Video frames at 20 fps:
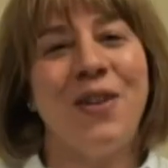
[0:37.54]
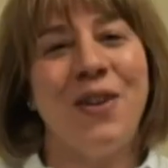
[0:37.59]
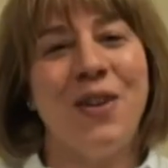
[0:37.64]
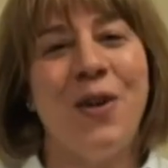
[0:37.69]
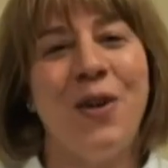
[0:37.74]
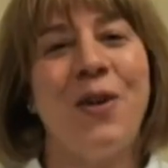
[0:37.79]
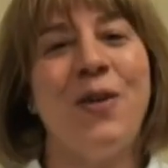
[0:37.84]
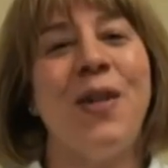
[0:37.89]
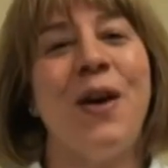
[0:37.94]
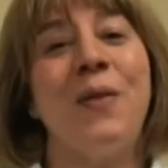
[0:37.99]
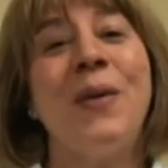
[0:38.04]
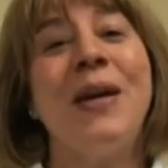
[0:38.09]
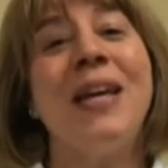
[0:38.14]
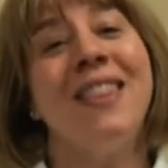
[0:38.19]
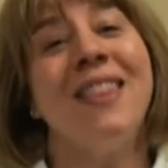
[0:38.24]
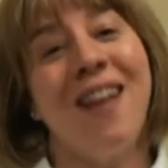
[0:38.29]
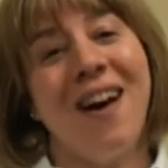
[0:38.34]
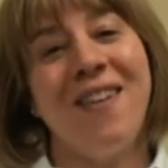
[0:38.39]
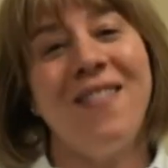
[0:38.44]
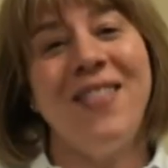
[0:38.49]
you to know that we
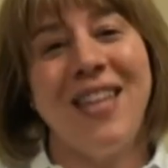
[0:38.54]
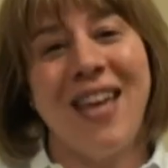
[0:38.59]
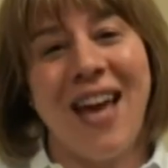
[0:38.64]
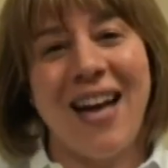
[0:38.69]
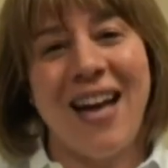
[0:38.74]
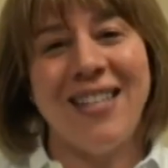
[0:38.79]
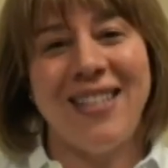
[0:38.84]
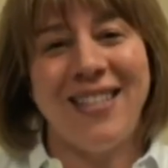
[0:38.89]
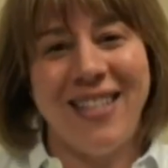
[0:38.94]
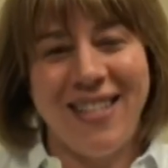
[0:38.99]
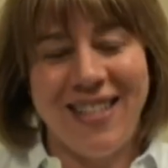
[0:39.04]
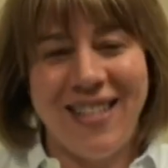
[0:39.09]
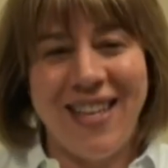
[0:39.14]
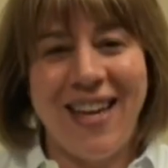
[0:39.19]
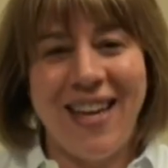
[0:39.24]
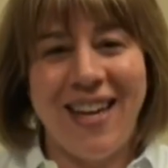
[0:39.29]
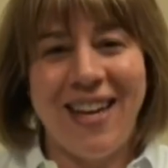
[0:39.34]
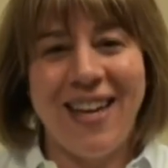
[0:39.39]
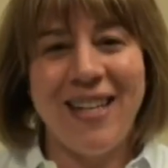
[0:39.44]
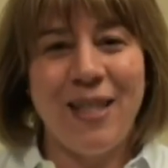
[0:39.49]
love the
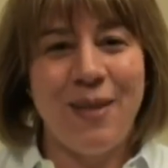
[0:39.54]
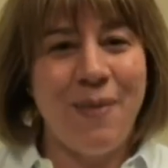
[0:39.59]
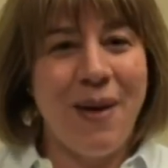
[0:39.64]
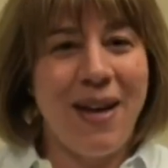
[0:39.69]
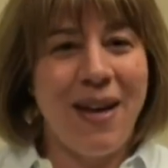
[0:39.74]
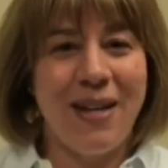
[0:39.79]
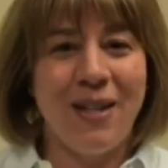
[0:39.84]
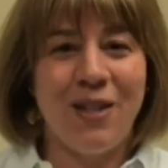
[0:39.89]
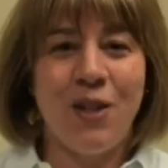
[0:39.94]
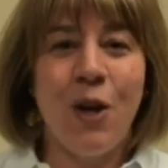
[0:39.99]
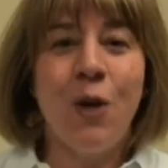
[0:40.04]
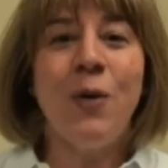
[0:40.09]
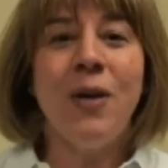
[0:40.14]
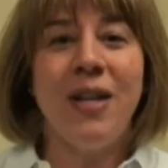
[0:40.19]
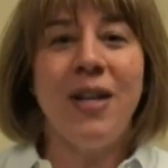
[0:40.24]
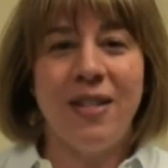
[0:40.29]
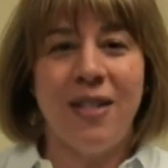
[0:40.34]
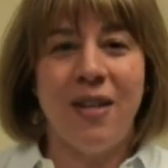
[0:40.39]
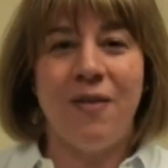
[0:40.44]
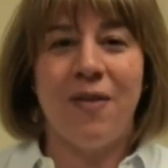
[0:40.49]
ICC. It's made it so
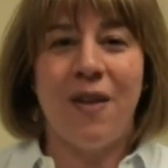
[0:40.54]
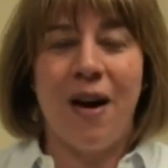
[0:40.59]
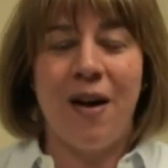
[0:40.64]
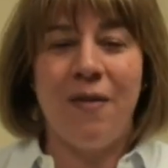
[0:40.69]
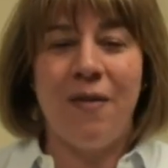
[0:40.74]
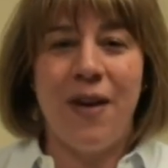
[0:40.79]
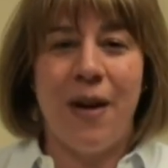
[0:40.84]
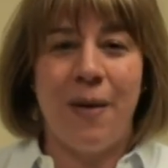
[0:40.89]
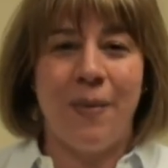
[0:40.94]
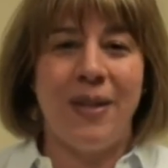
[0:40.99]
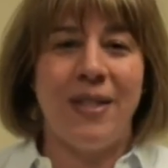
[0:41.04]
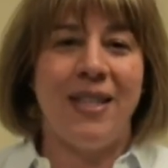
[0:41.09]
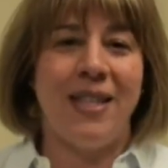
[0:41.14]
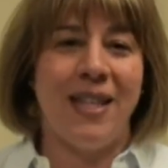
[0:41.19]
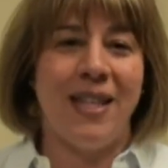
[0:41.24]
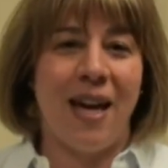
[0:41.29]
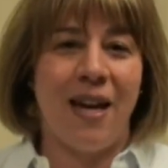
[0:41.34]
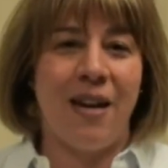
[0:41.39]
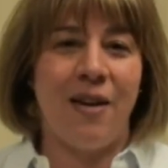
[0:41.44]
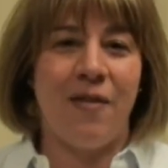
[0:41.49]
easy for our families to
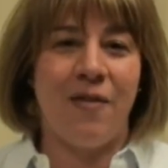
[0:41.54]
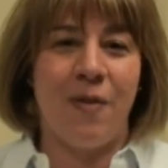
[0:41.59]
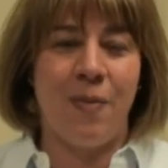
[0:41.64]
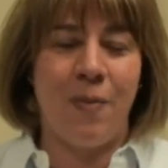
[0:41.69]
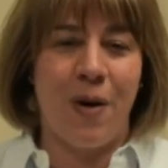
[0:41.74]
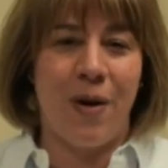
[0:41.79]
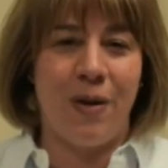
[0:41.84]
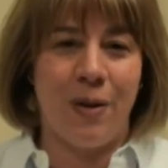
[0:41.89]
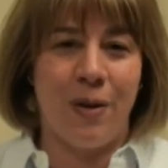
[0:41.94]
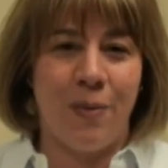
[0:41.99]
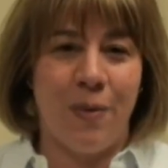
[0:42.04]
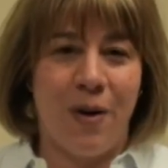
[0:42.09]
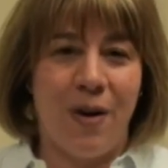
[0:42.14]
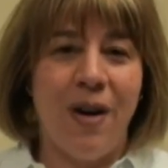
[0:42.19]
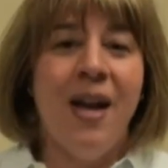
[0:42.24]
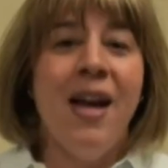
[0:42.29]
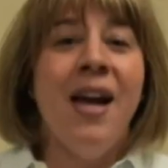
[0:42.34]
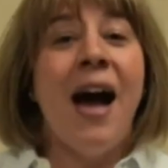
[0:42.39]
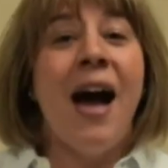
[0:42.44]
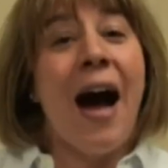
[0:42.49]
get here from Baltimore.
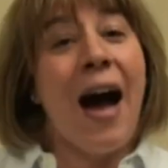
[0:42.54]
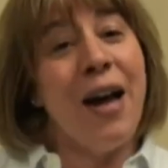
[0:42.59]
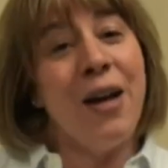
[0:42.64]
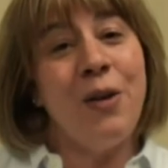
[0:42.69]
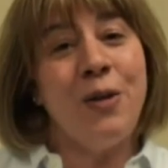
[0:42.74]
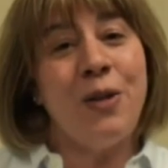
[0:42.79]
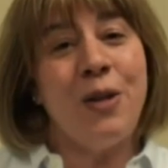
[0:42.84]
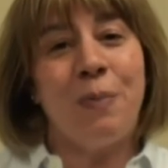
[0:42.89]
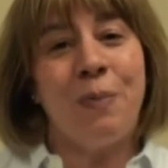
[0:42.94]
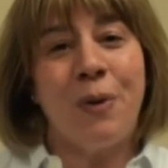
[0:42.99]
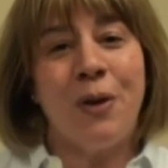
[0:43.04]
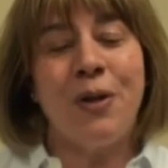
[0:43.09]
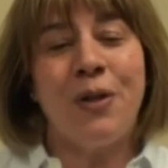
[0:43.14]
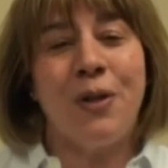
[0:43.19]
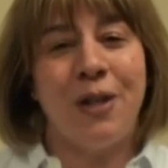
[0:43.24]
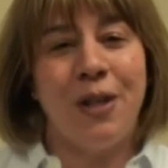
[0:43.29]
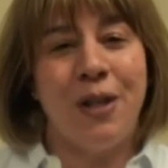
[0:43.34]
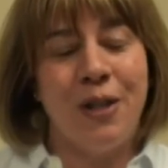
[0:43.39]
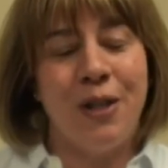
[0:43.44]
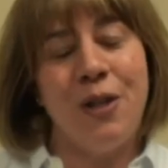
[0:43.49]
I use it
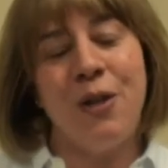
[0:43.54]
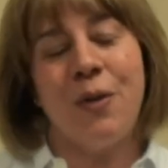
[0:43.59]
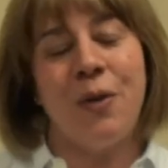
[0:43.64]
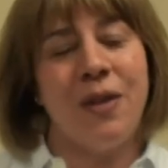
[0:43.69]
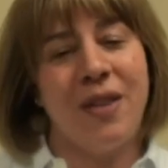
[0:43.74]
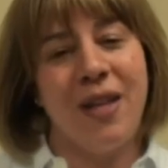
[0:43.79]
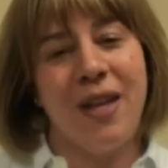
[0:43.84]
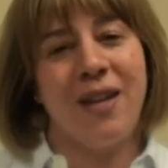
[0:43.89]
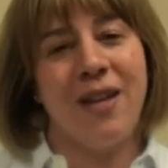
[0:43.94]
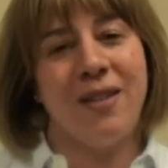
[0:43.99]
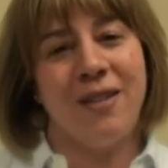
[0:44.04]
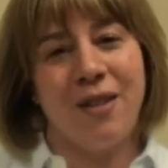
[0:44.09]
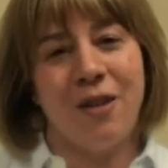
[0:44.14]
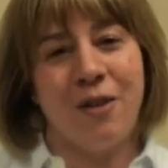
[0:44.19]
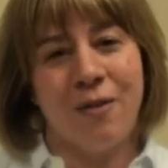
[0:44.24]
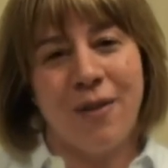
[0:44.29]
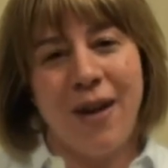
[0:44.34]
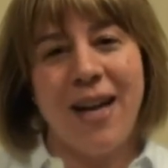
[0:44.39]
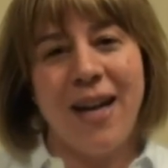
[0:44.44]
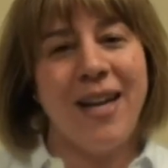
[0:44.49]
personally too and think it's a
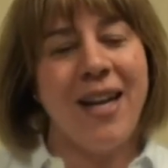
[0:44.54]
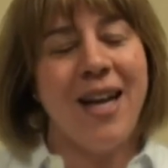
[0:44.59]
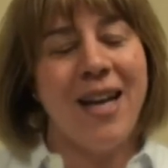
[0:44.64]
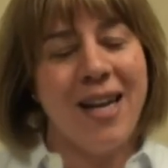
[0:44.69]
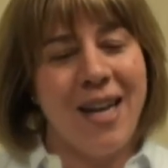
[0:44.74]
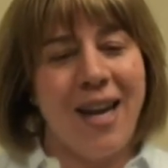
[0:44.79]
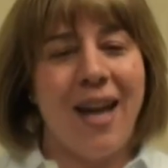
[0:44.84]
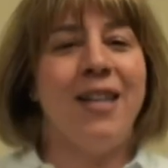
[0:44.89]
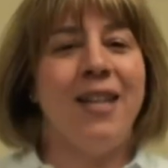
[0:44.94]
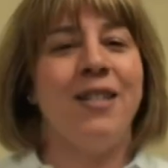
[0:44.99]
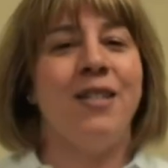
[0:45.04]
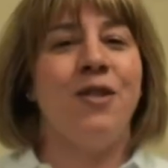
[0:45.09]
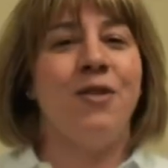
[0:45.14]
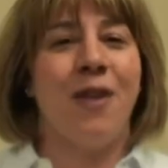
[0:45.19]
great, nice